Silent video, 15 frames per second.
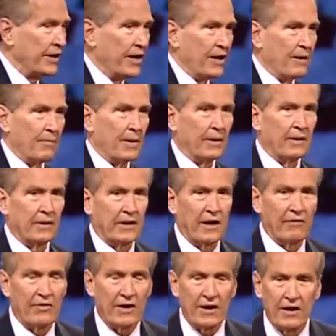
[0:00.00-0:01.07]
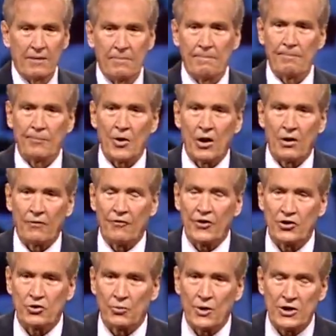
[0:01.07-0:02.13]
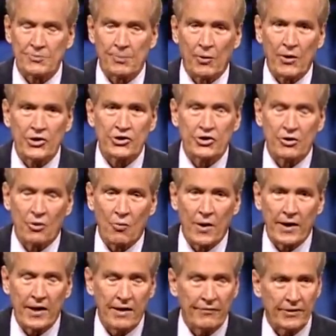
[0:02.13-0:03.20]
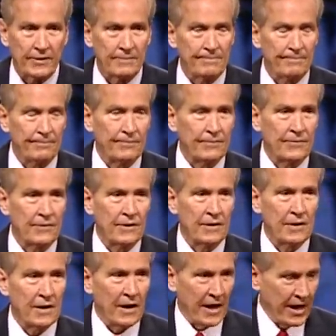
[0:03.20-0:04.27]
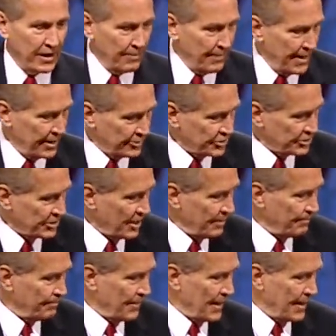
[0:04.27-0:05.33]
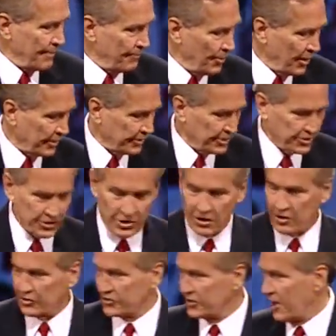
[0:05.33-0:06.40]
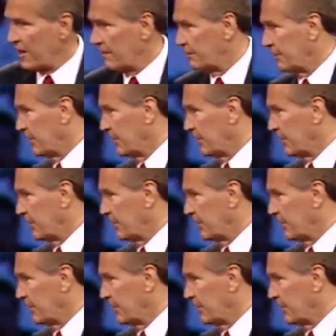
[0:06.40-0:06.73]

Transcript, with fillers: him and giving him artificial respiration or whatever. And a man stopped by, parked his car, stopped